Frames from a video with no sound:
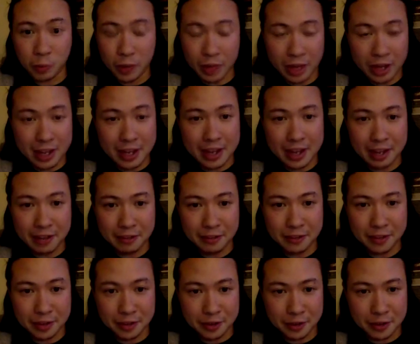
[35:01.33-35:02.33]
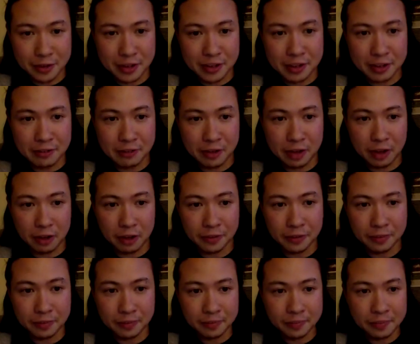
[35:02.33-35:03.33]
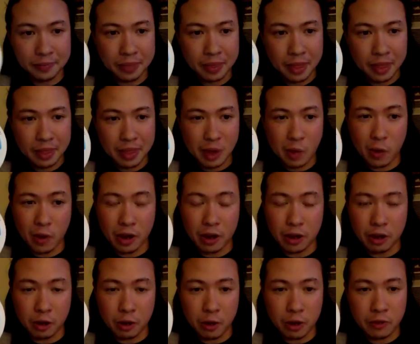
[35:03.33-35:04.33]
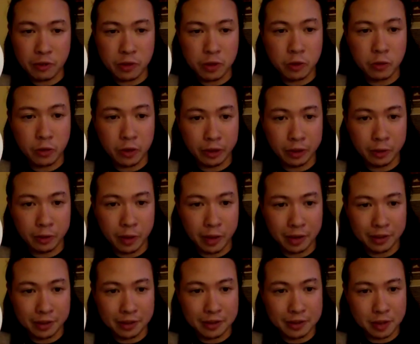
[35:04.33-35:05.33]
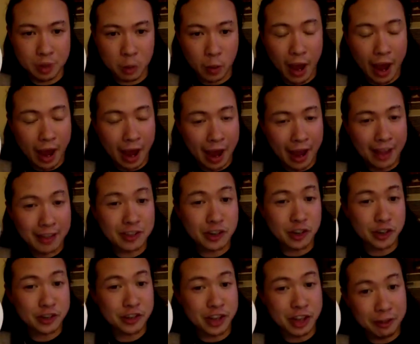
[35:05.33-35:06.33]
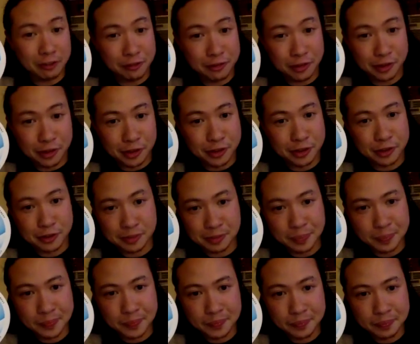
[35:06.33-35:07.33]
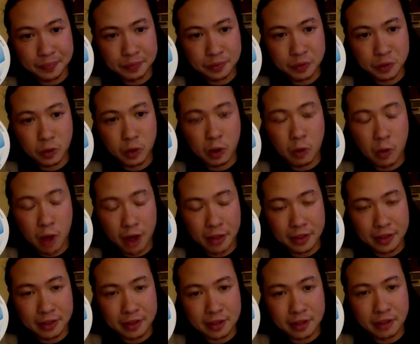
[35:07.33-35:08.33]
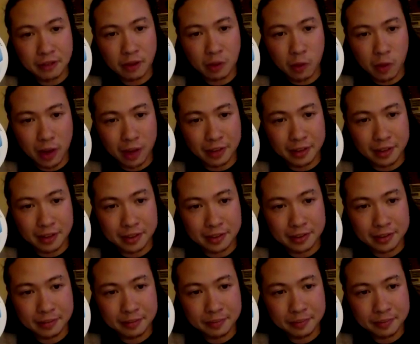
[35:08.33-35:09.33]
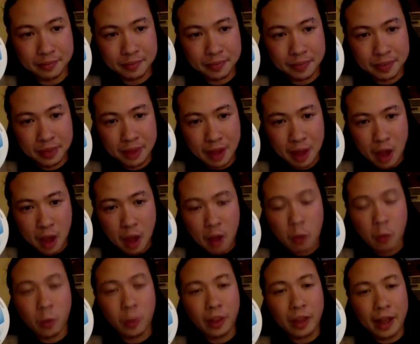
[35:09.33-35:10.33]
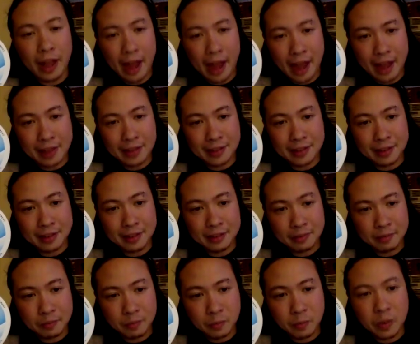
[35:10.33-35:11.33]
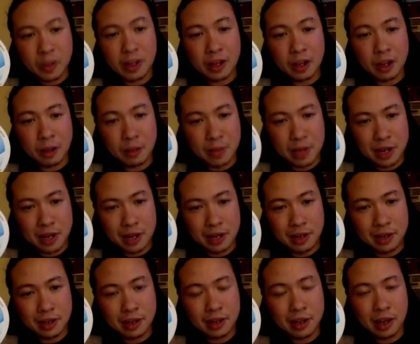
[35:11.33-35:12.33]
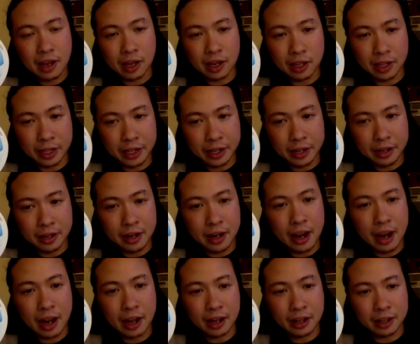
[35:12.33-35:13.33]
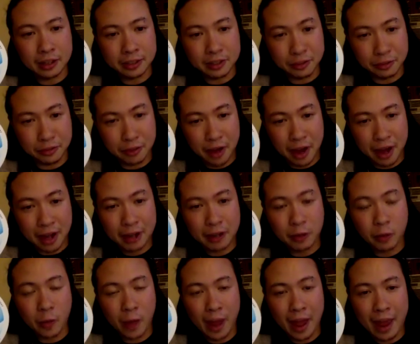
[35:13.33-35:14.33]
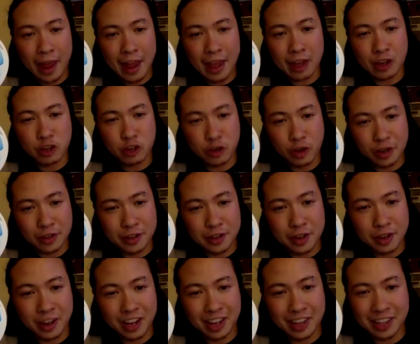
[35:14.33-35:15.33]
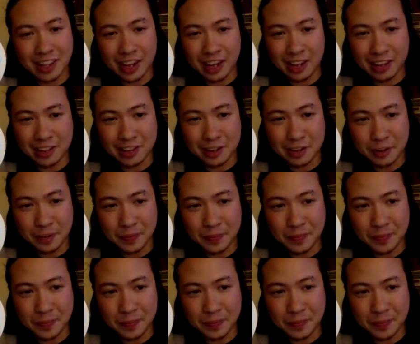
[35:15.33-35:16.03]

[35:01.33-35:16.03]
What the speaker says: any gift. There's a risk involved. They want to know if you really want this. So ask yourself first, do I want this? And if I want this, will I ask in a committed and clear and defined way and trust that I'll get the answer?